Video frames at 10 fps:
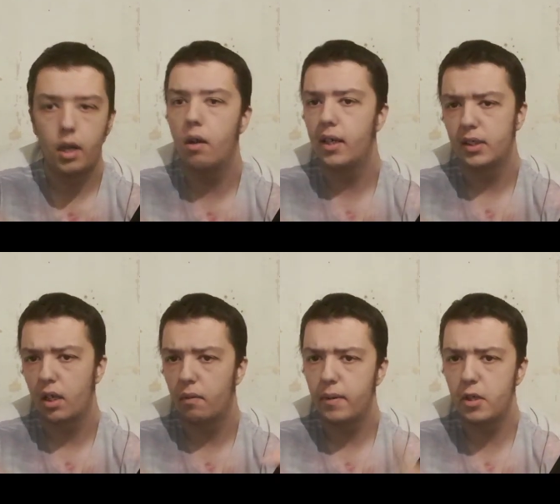
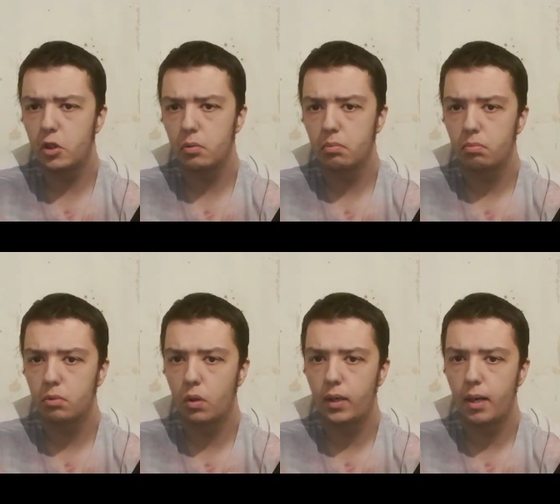I'll finish
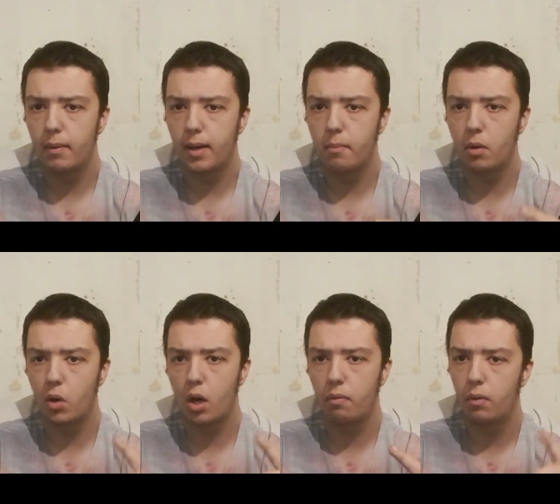talking about my
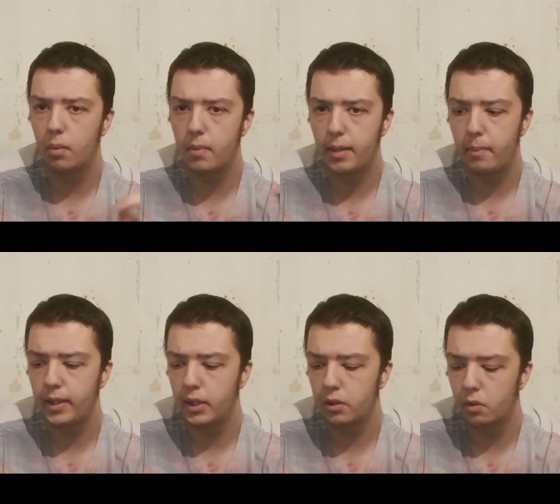rifle and my
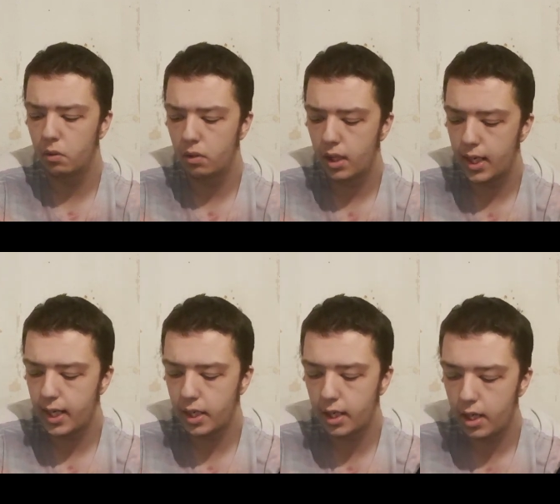pistol,
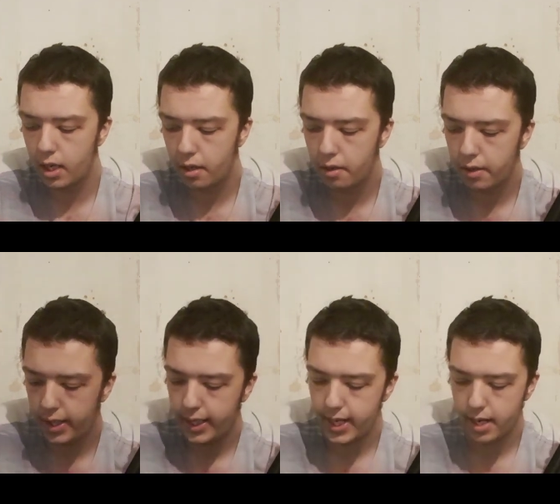and then,
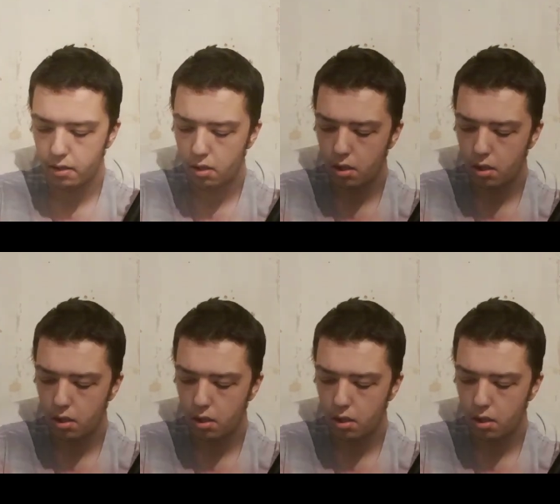yeah.